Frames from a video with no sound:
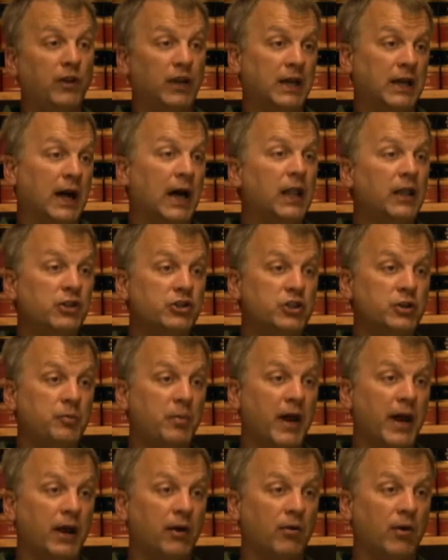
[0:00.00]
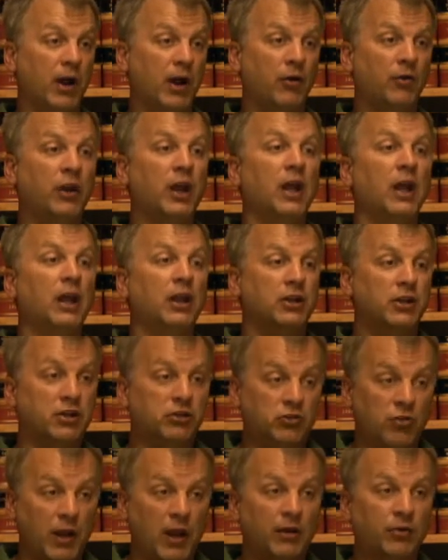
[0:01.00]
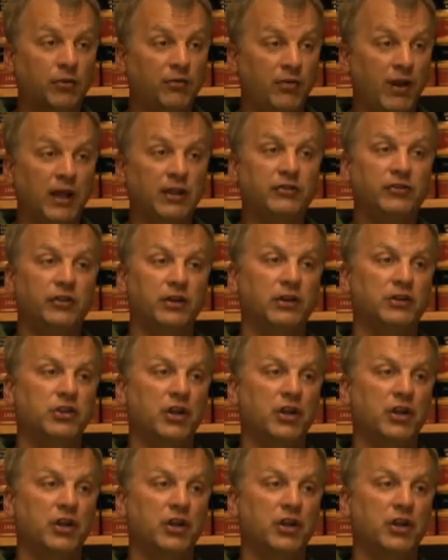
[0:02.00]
of an ecology background to try to advance the